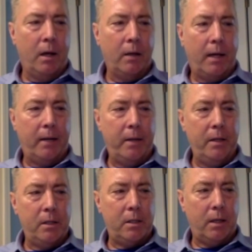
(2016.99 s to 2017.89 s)
a lot of
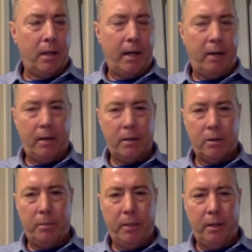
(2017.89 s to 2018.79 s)
these uh,
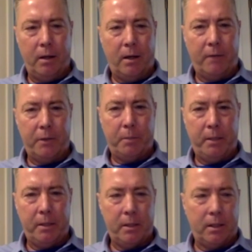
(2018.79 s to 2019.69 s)
cataracts are being office
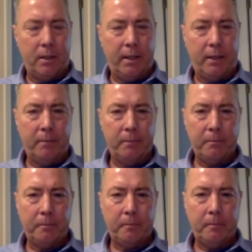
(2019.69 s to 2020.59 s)
based done now.